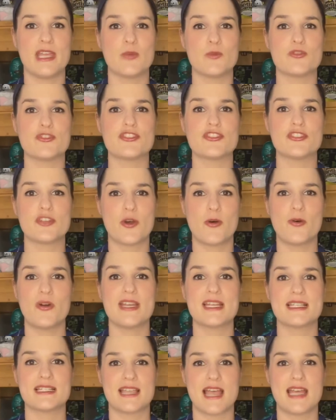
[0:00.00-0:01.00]
and was so
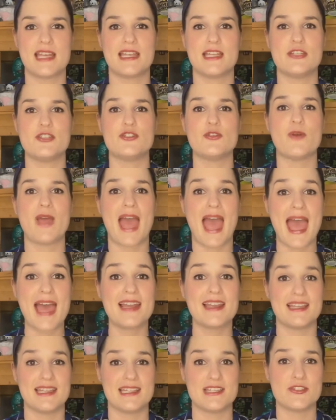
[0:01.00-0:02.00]
excited to
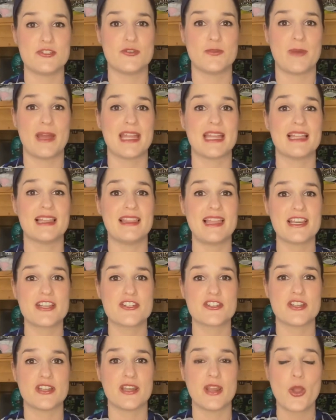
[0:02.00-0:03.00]
add it to my
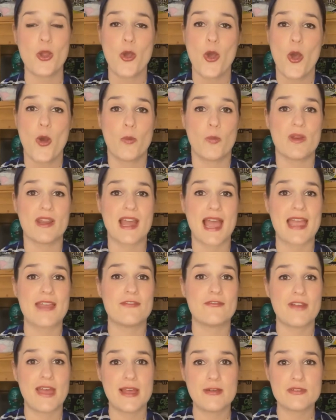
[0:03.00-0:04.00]
collection when I
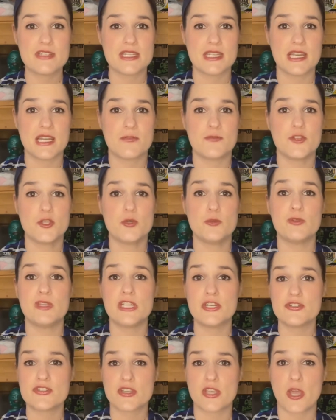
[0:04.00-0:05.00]
found it a few
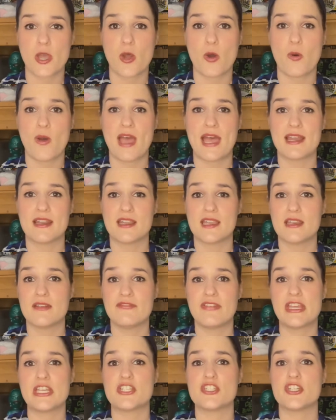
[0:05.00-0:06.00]
years ago at a
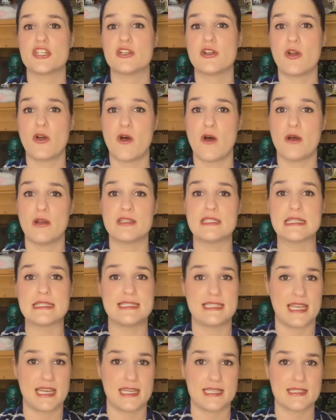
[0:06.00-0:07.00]
convention called
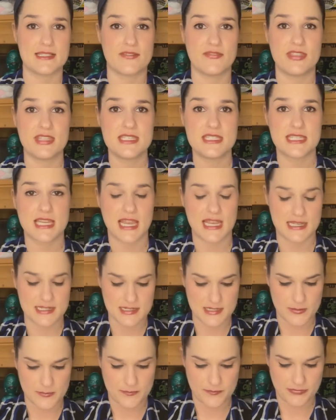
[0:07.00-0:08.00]
Days of the
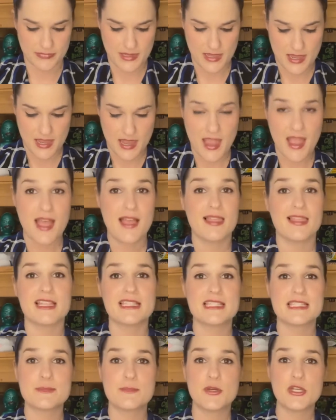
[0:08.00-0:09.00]
Dead.
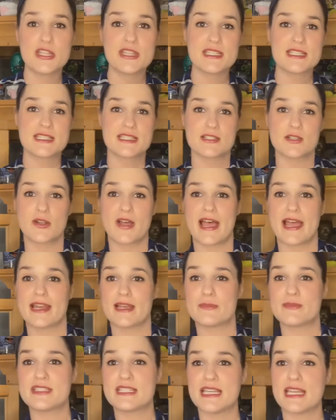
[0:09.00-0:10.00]
Let's put this little
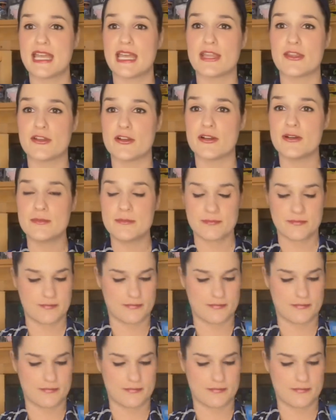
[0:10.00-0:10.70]
item together.